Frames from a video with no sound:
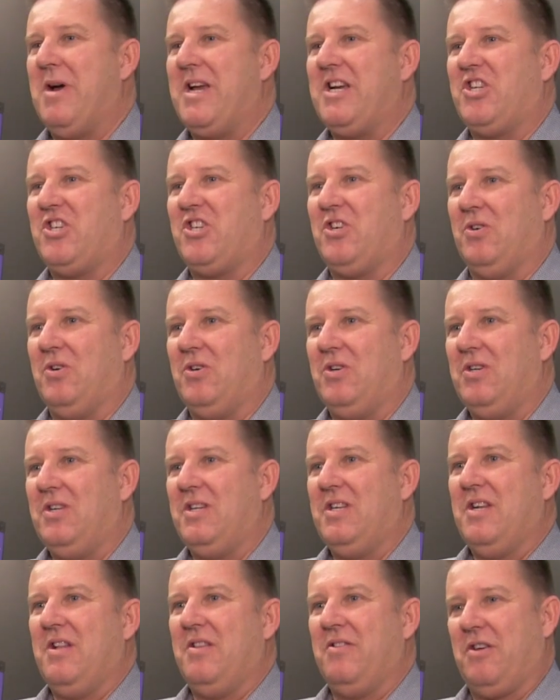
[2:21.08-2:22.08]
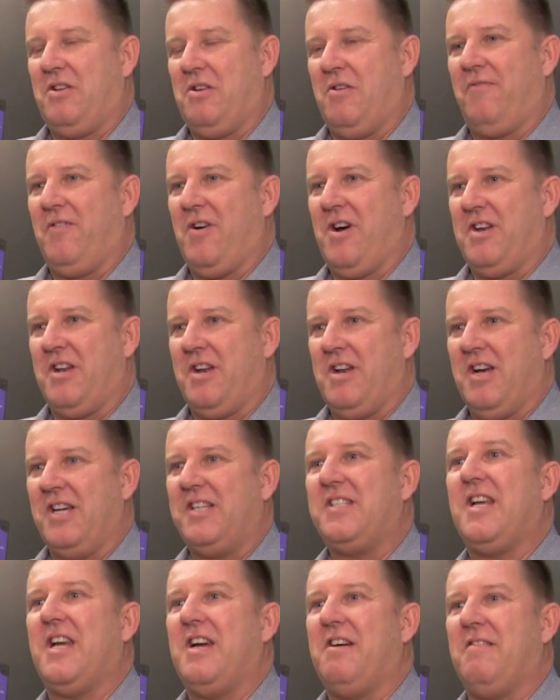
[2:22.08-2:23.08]
Make sure that you find a
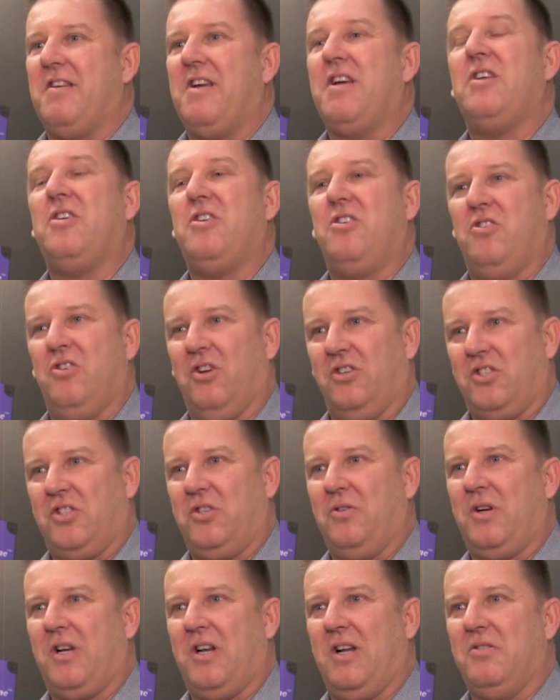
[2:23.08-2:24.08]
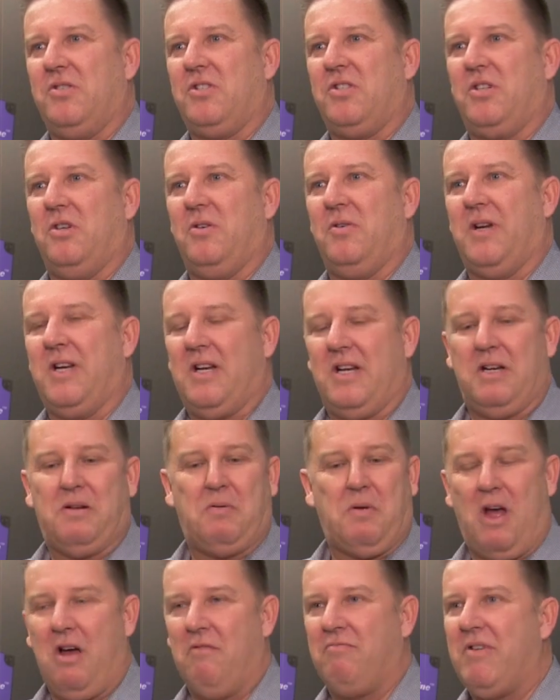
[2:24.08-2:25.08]
nice area, not too close to
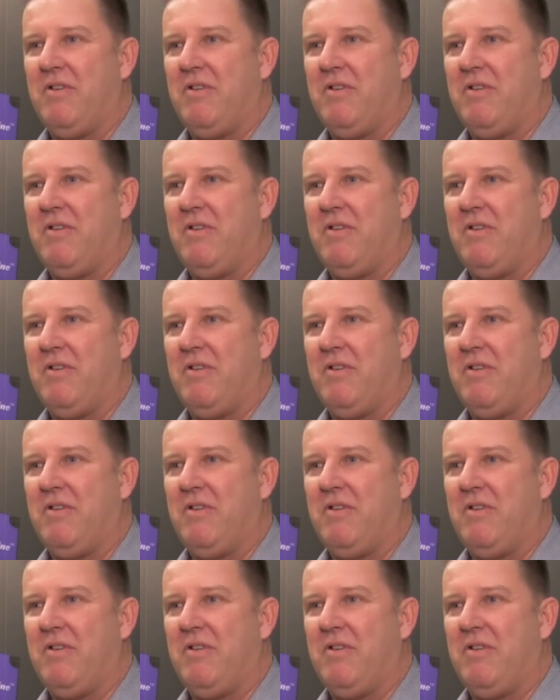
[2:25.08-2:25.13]
a